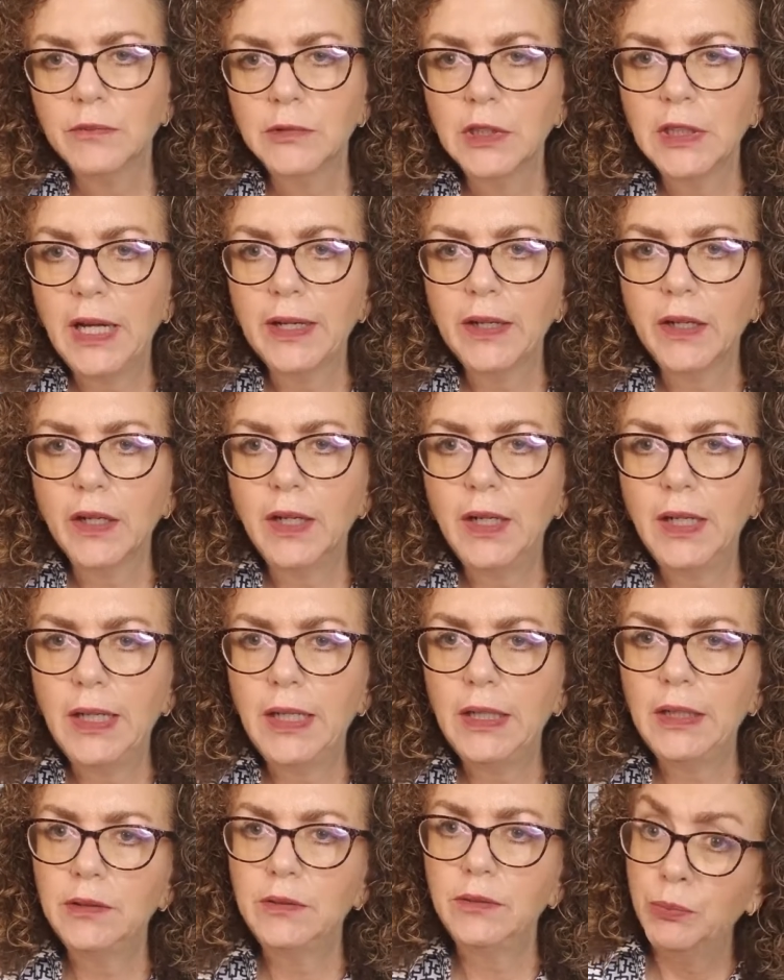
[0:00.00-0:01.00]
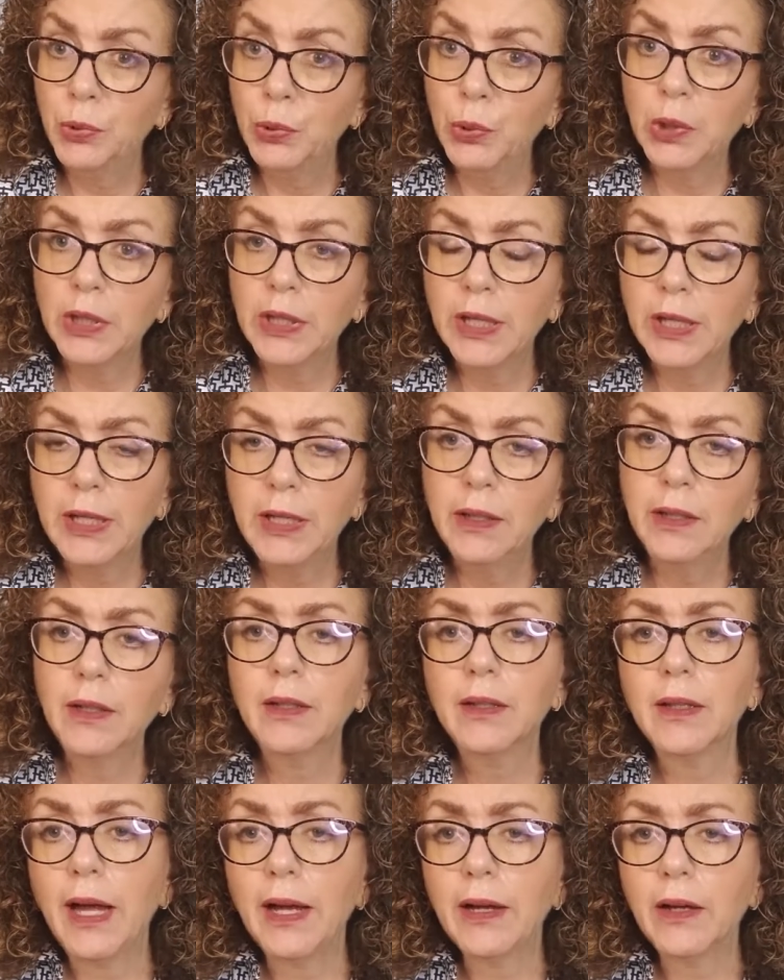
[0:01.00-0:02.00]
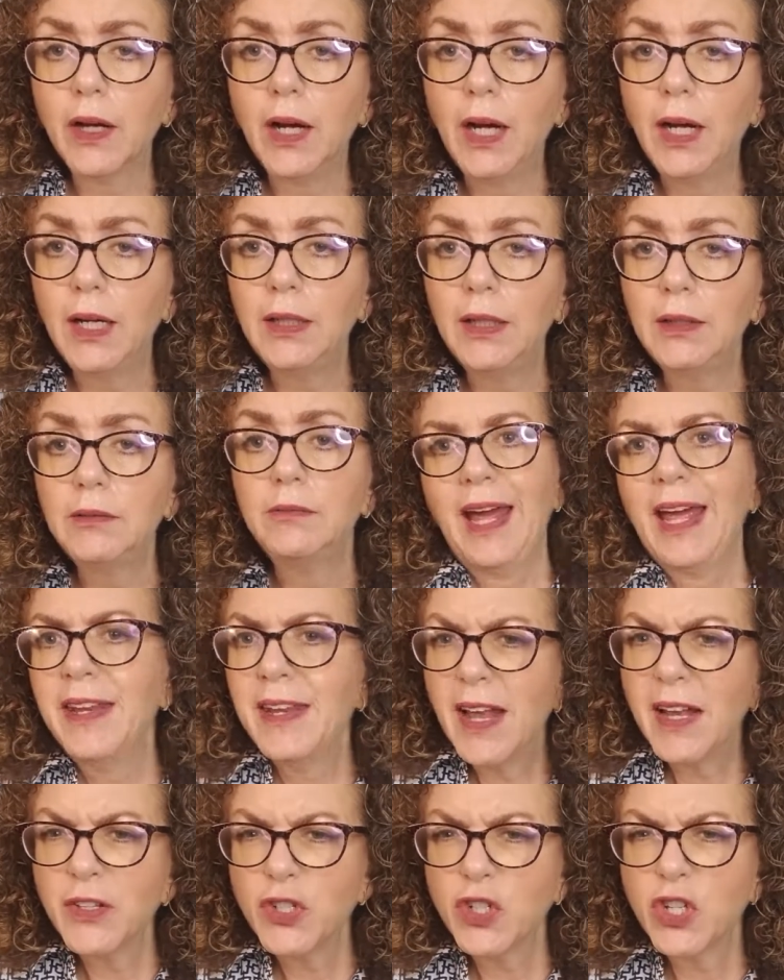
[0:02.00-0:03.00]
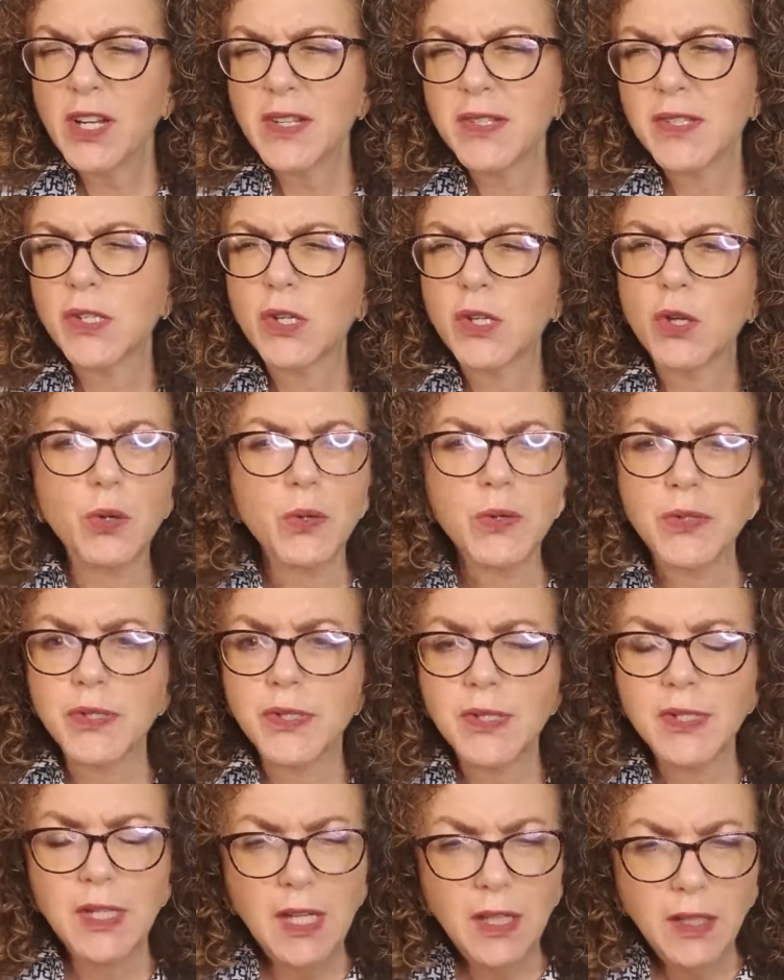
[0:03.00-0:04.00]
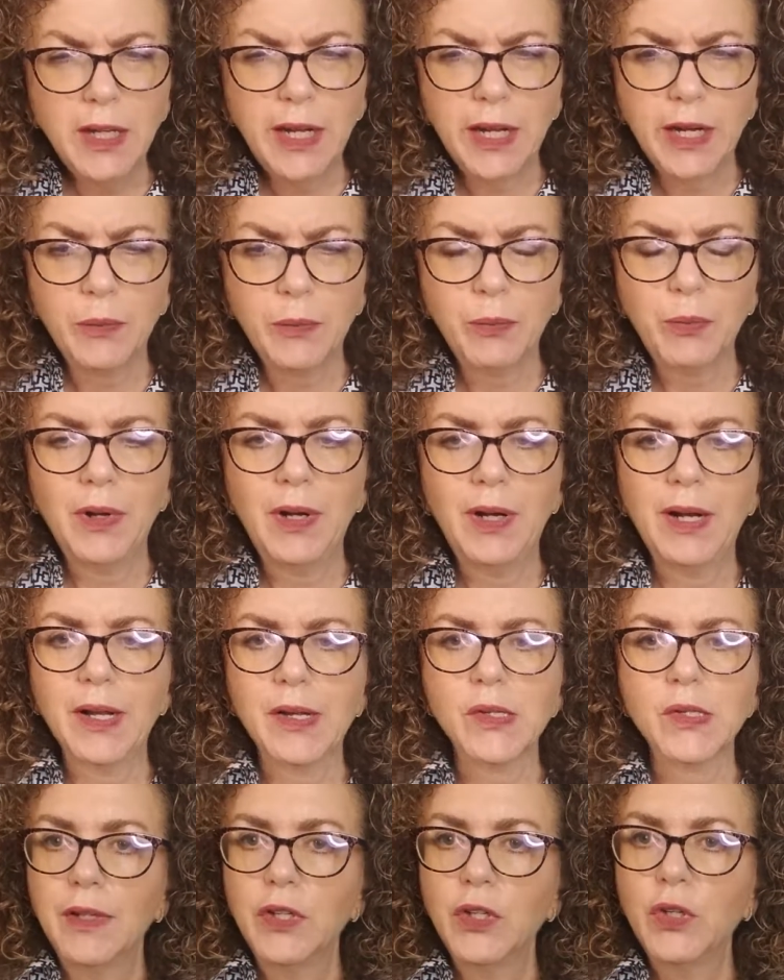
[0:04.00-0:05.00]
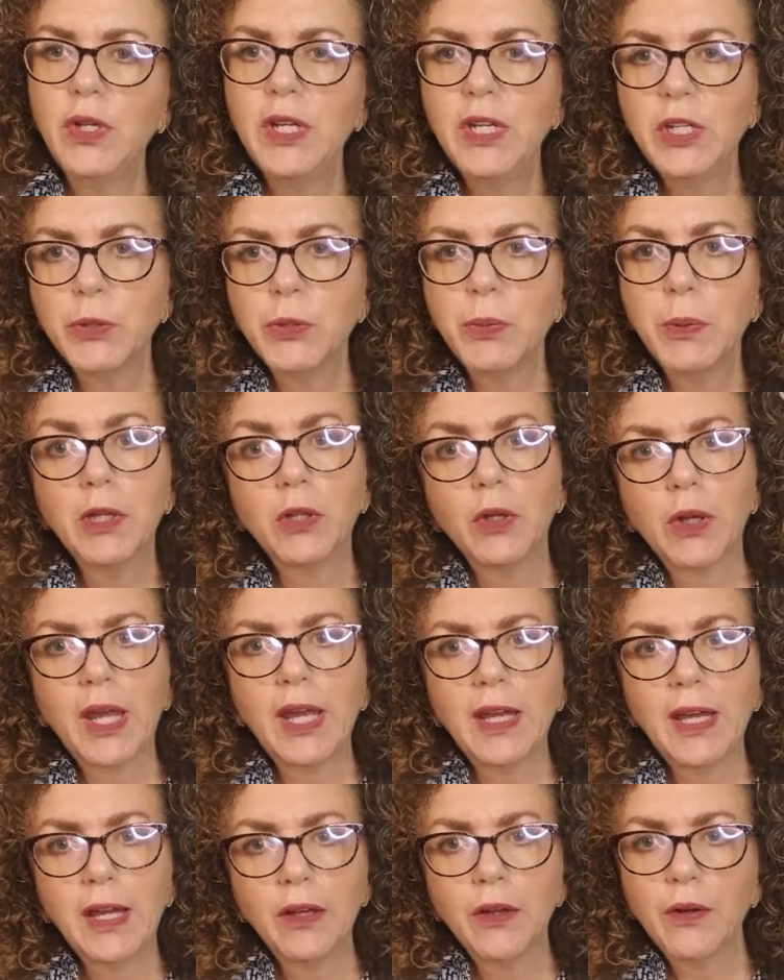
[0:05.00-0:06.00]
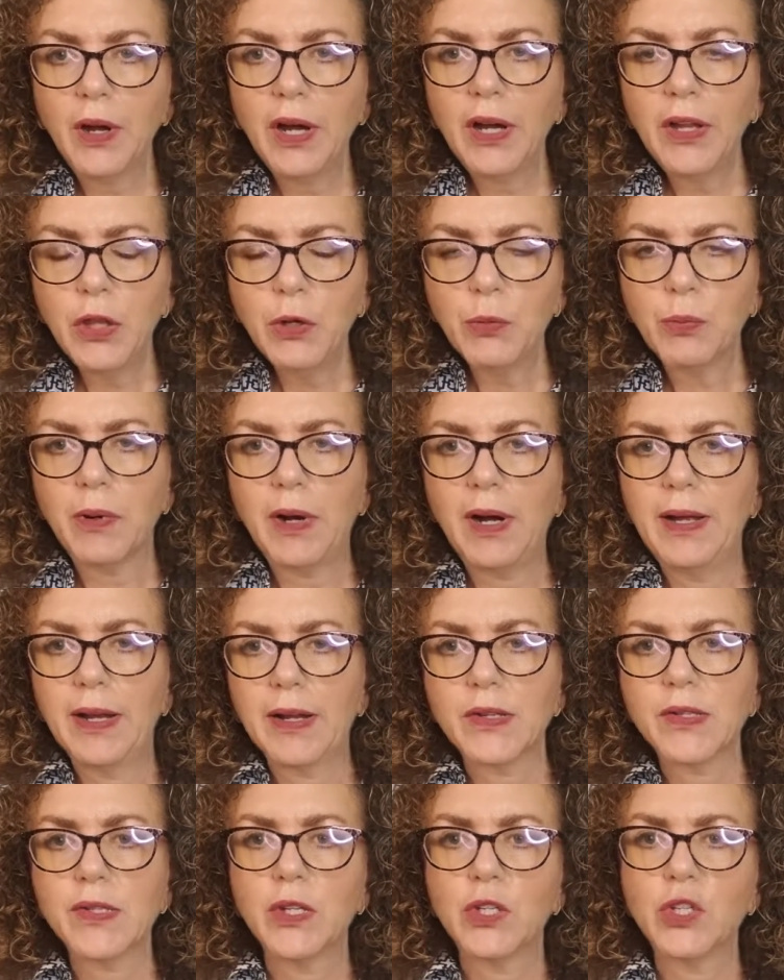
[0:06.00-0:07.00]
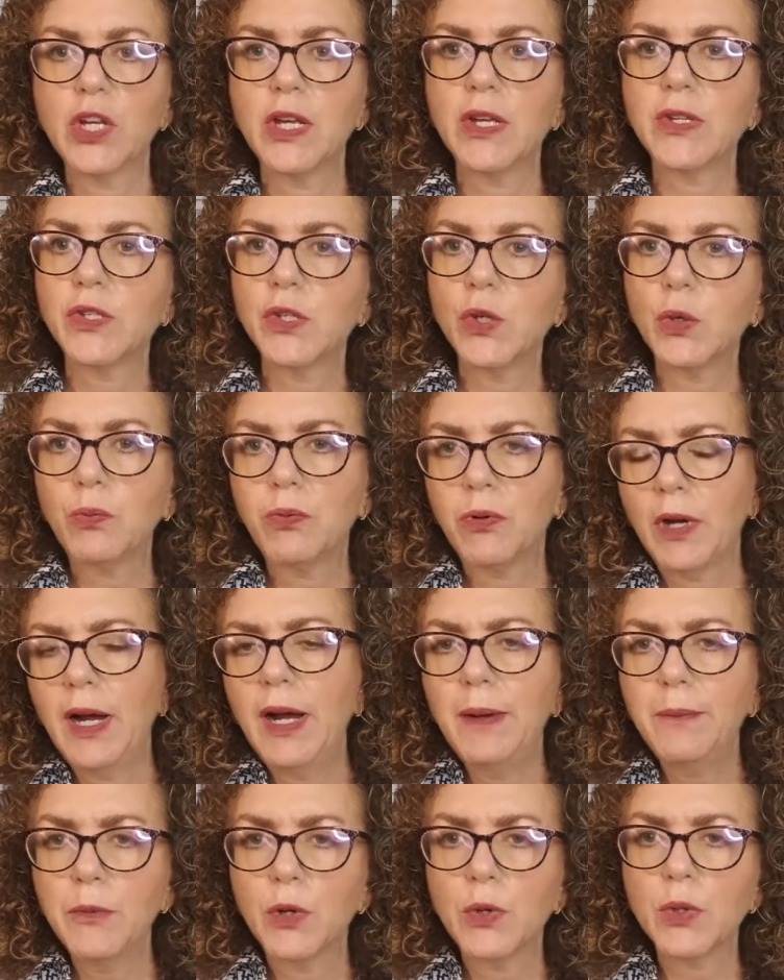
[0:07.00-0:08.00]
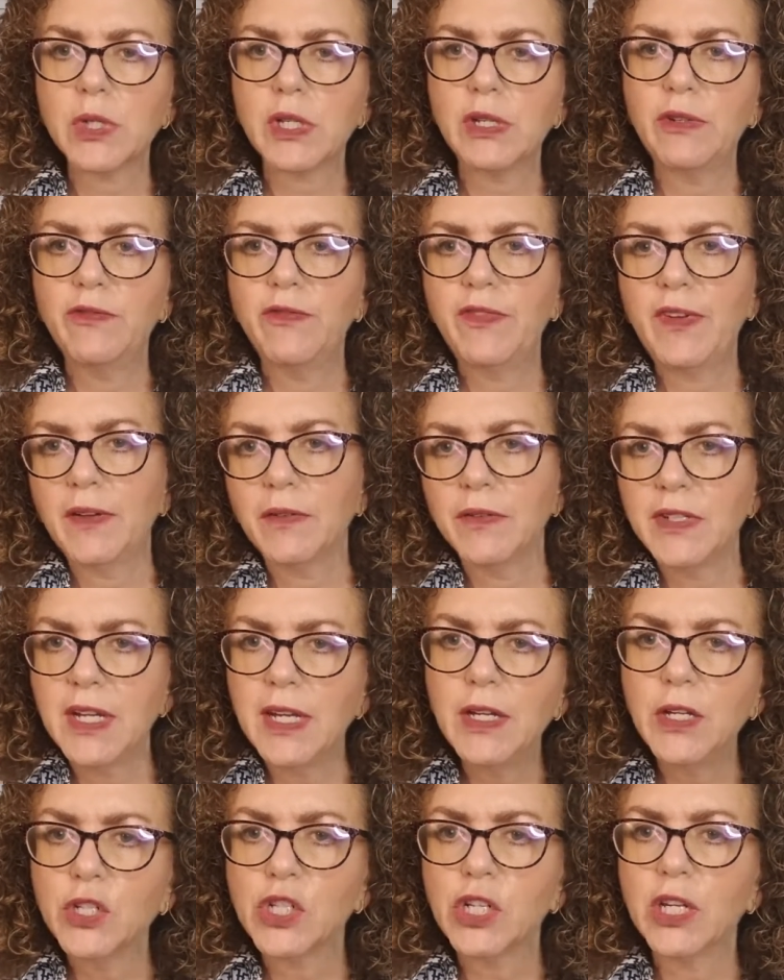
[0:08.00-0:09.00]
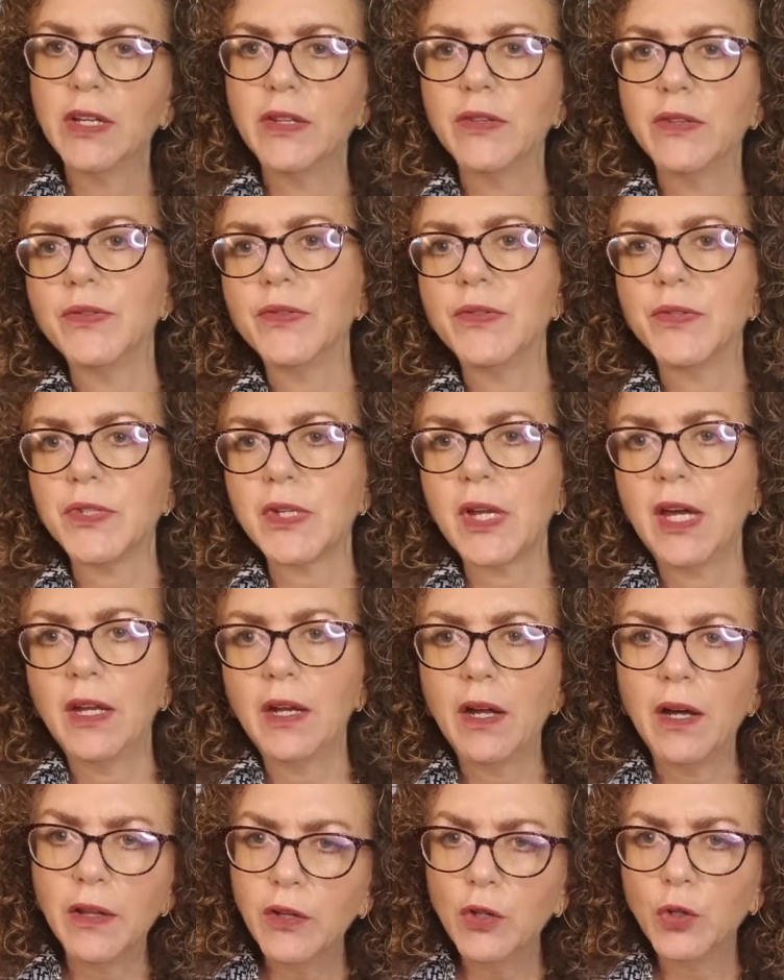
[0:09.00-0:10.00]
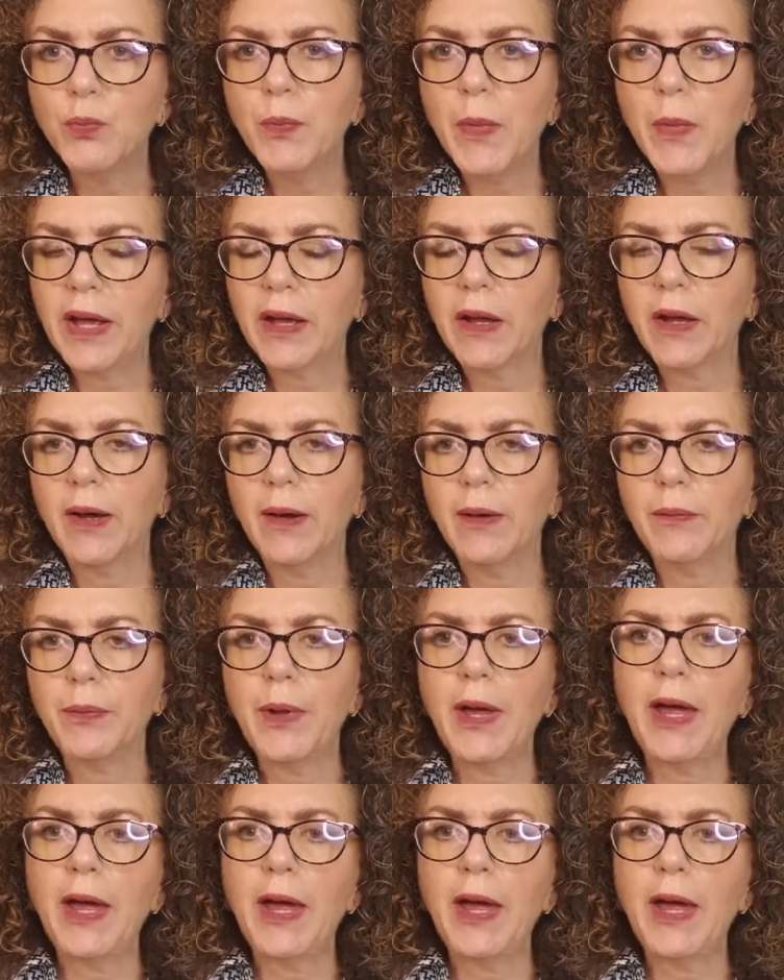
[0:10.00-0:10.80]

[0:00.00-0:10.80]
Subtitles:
glycol, butylene glycol, and not just your skincare products. You need to be looking at your other products, such as your primers and foundations and other makeup.